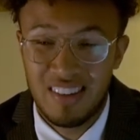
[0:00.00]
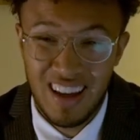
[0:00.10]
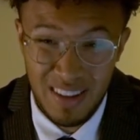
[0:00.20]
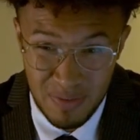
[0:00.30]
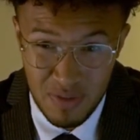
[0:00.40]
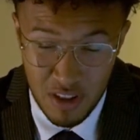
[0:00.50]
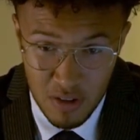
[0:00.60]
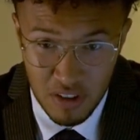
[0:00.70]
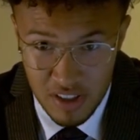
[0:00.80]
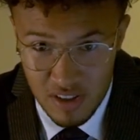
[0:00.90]
There are two
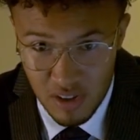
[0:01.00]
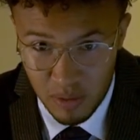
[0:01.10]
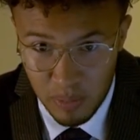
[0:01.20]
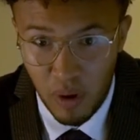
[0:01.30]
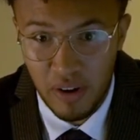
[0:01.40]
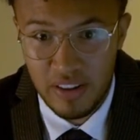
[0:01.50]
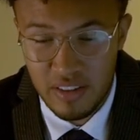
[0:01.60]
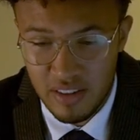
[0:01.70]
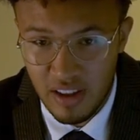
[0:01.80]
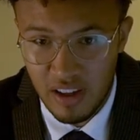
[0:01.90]
critical points
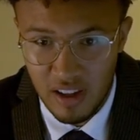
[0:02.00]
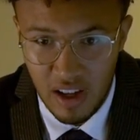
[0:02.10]
that